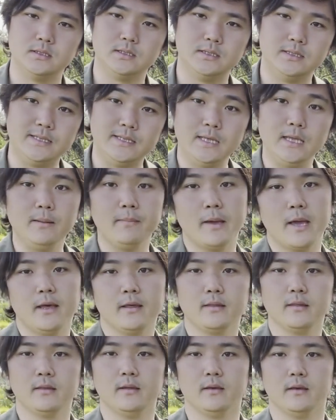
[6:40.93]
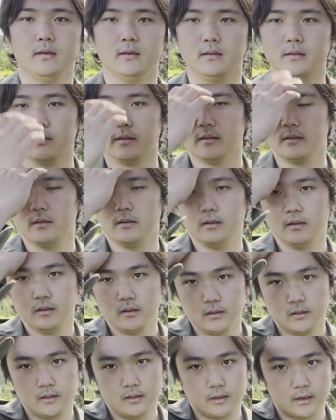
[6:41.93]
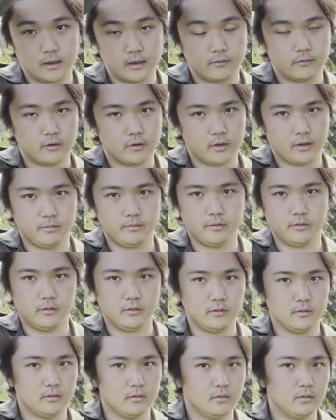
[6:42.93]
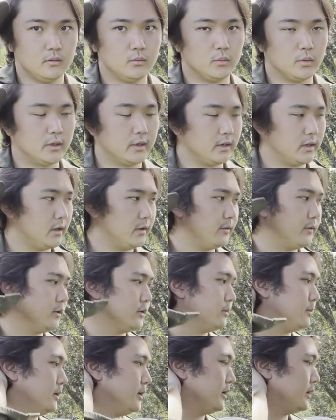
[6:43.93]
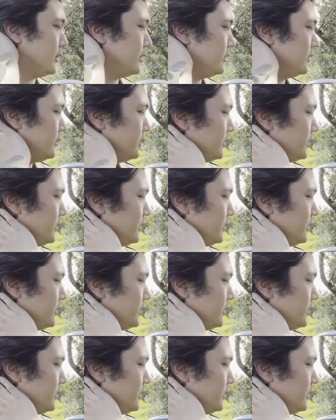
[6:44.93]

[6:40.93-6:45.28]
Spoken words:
the best things that ever happened when I got this bike,